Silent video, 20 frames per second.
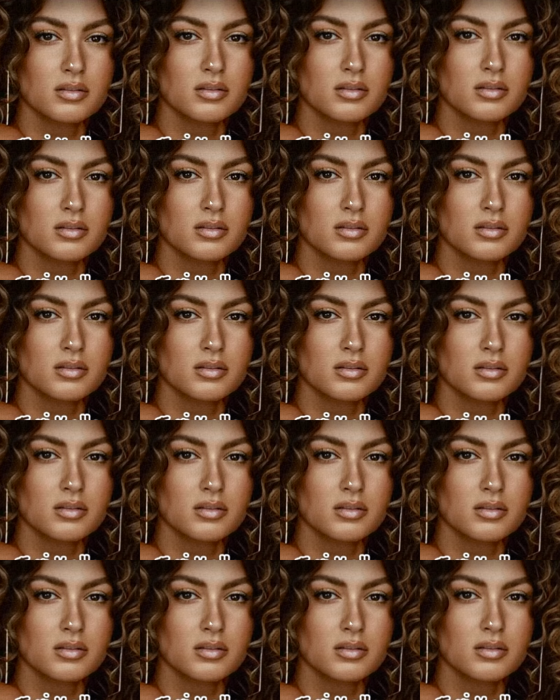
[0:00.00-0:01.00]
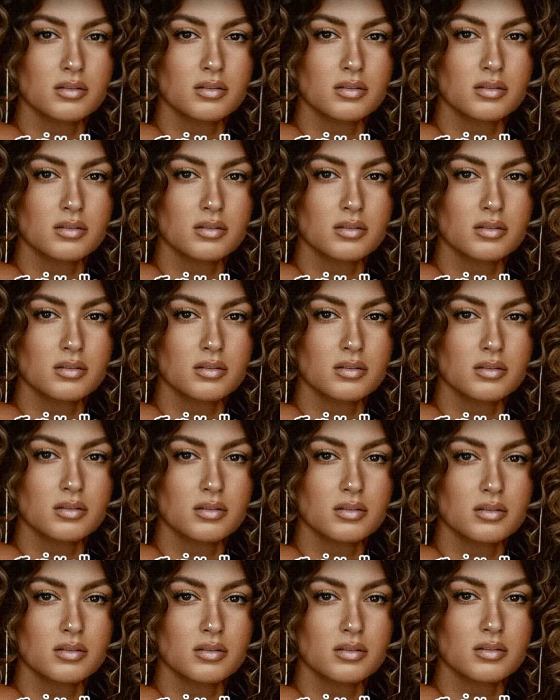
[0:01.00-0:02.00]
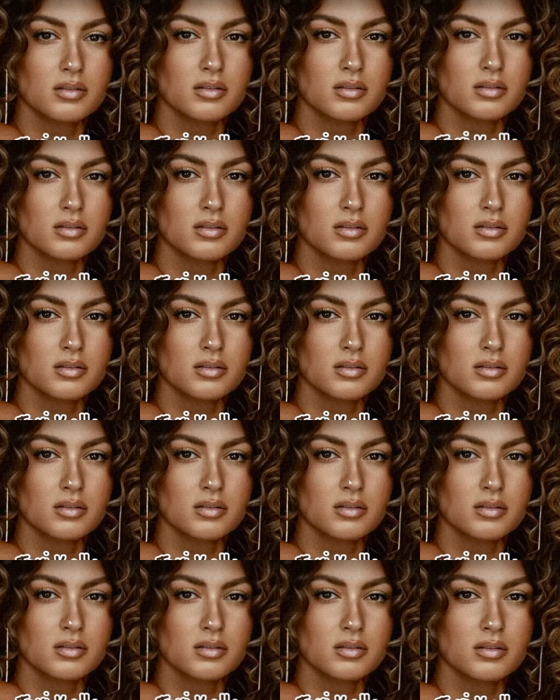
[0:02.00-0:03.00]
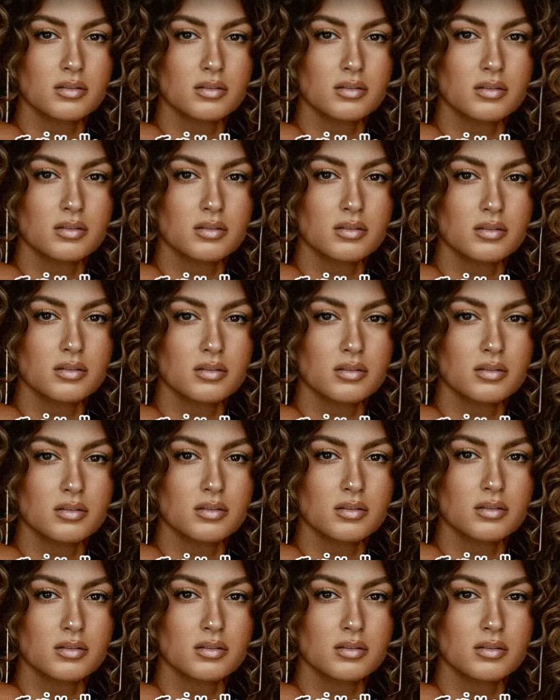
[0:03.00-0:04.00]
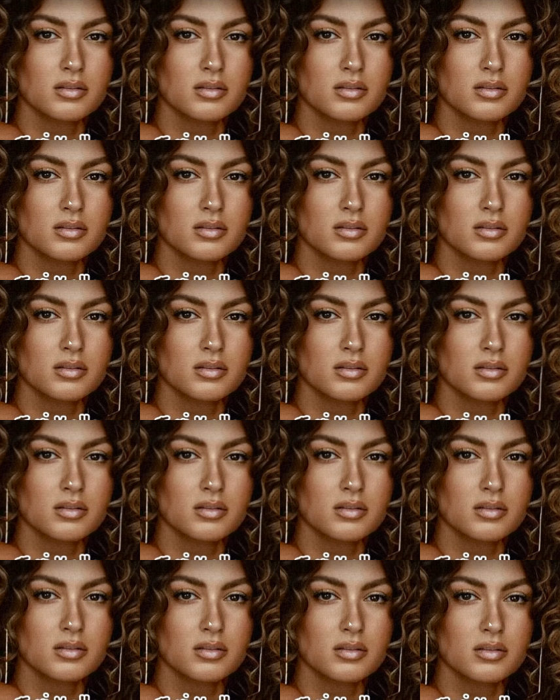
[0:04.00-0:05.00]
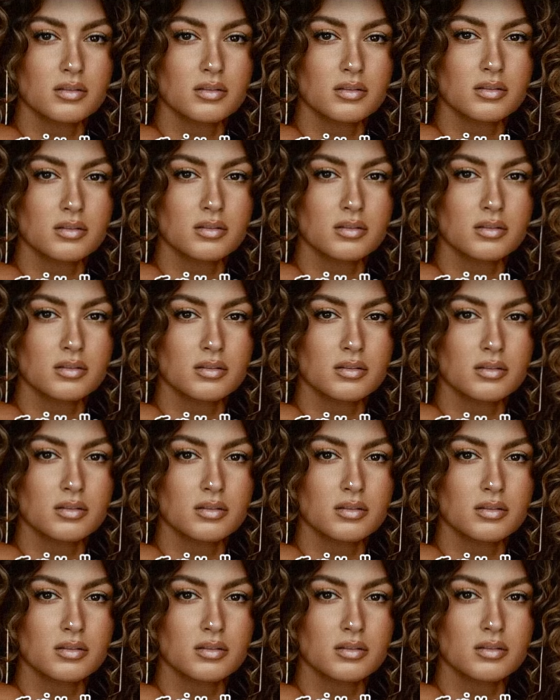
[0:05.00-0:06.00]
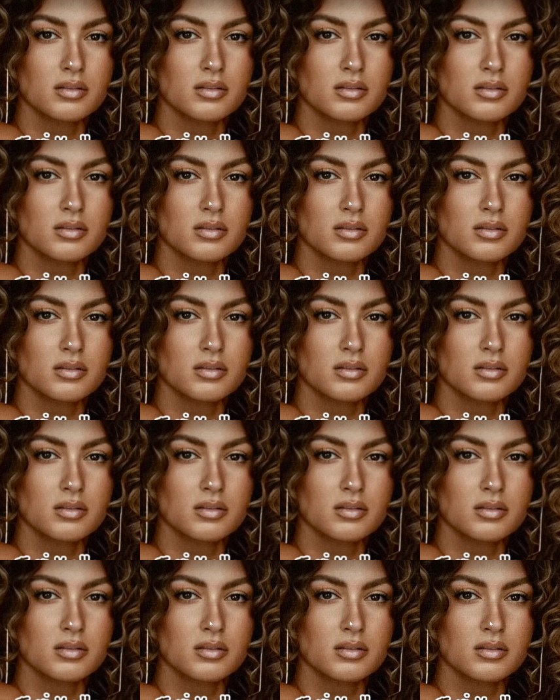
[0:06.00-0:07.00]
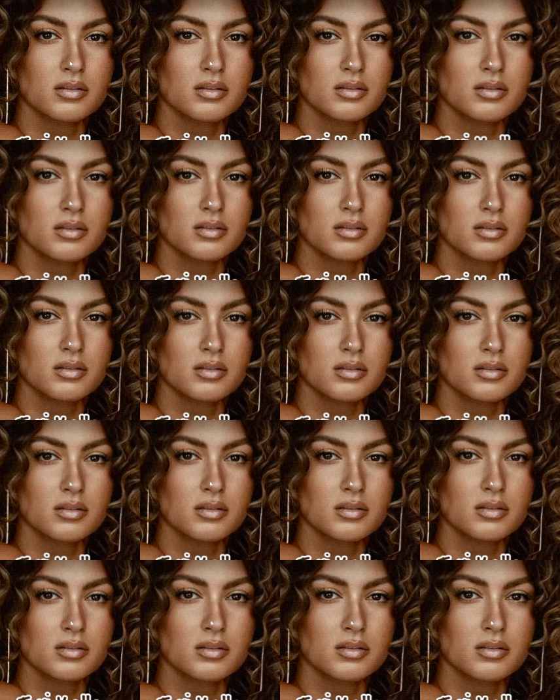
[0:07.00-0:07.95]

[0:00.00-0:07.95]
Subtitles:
[no speech]